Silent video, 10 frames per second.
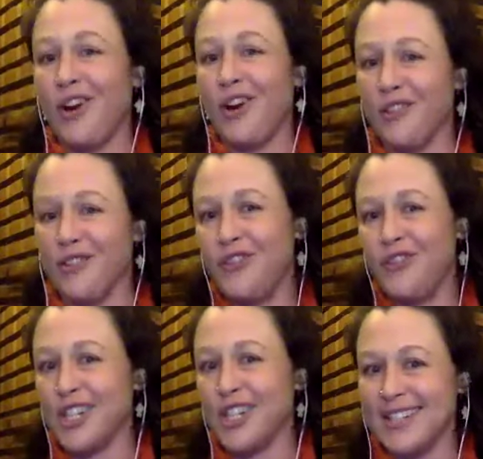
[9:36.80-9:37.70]
very
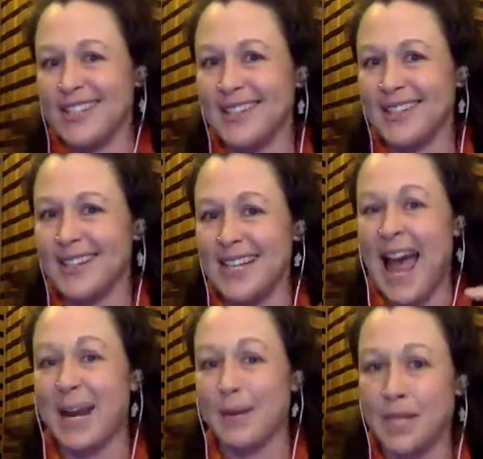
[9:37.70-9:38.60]
efficient
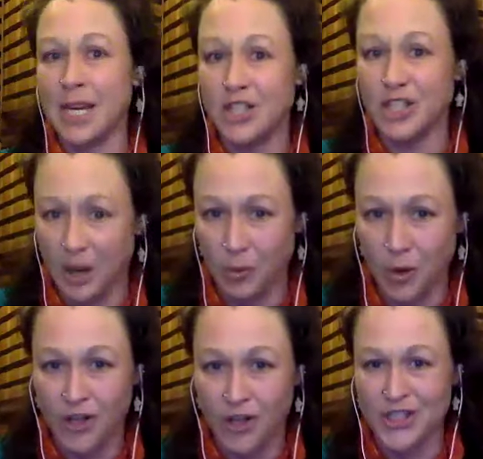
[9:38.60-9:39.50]
adaptation that
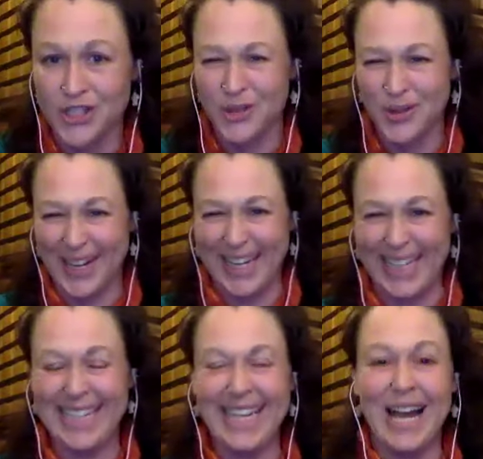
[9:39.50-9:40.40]
we're all
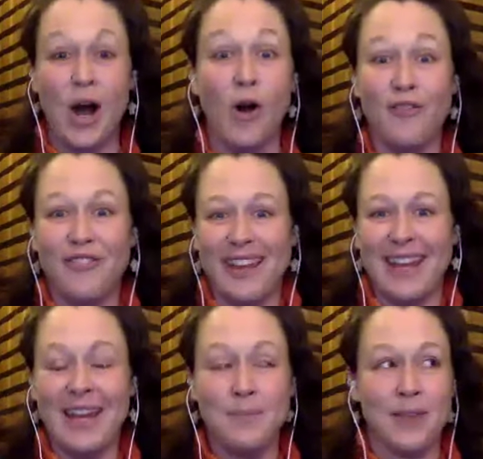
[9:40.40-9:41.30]
doing,
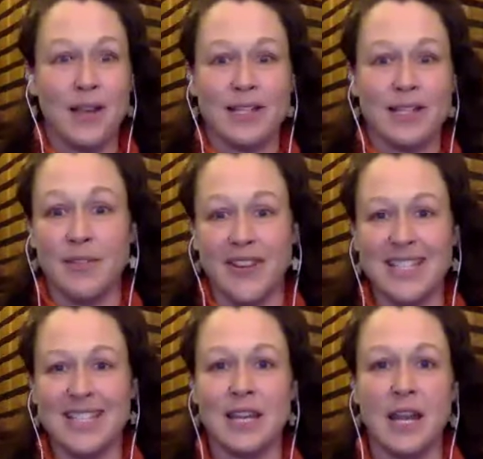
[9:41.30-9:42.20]
hopefully, some of
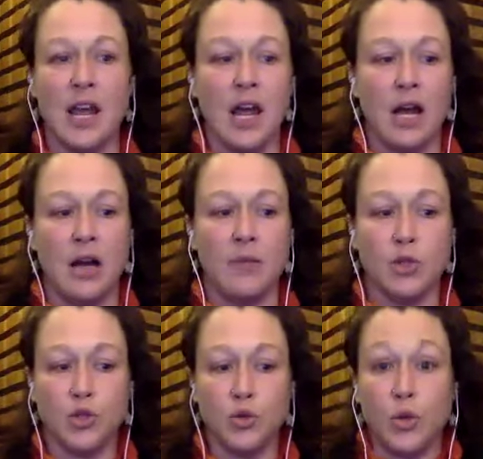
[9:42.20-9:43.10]
us,
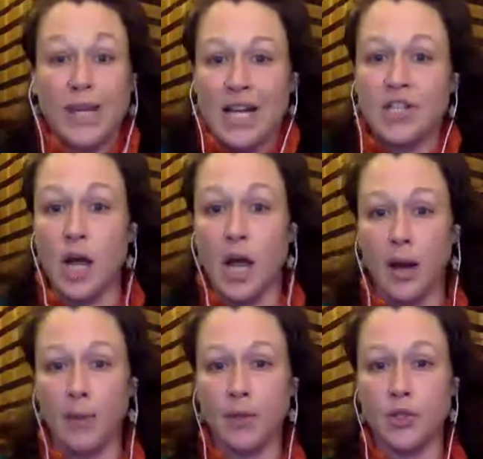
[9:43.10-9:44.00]
to catch
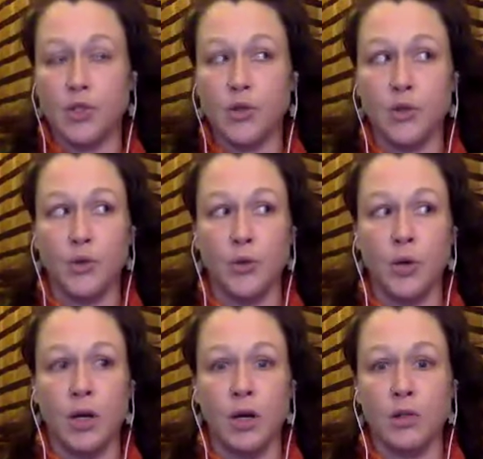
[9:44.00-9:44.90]
up to
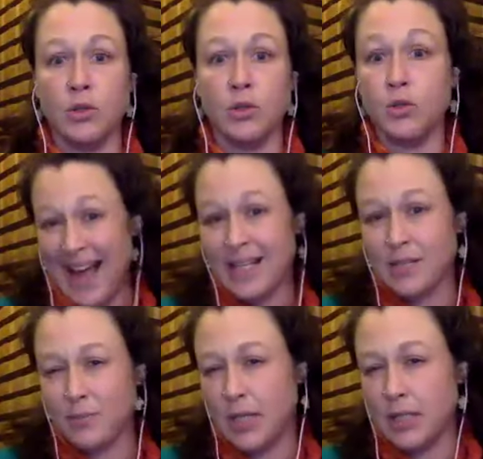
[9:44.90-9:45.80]
that
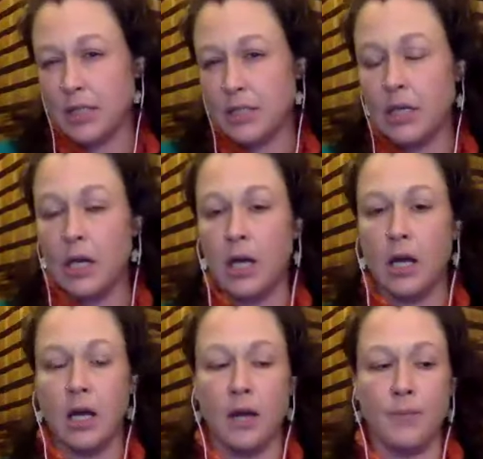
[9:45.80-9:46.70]
piece
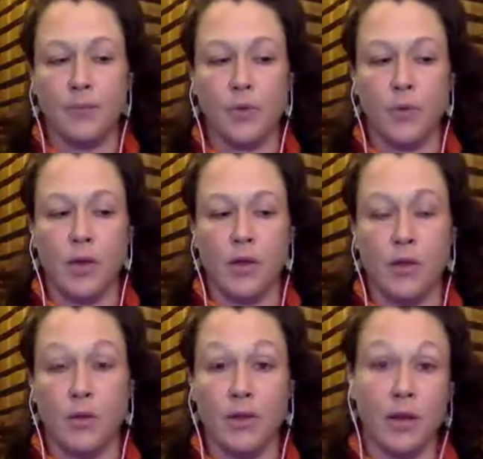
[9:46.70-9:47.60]
with
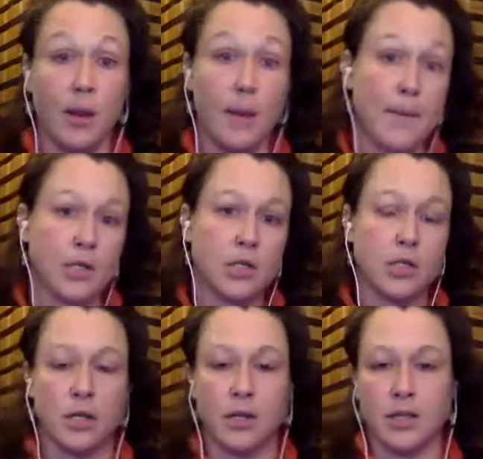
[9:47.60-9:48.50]
the
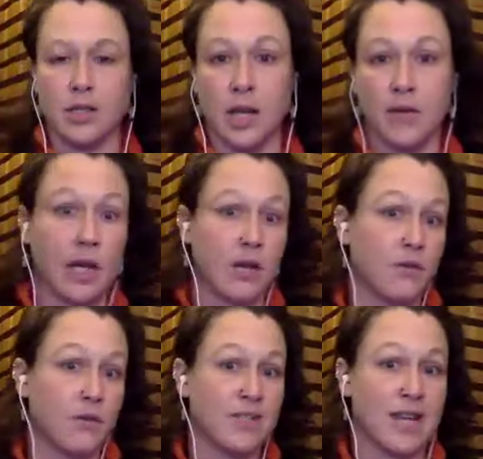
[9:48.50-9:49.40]
numbers. It's kind of like
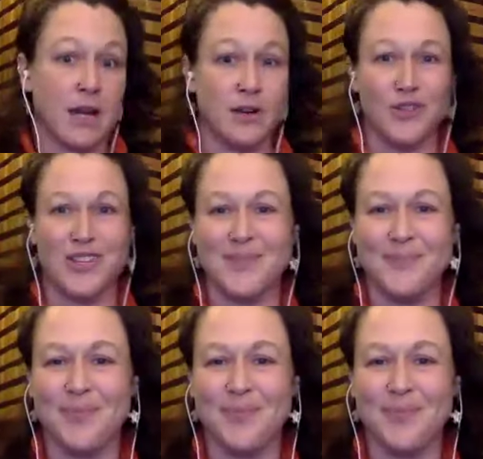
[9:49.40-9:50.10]
a side note.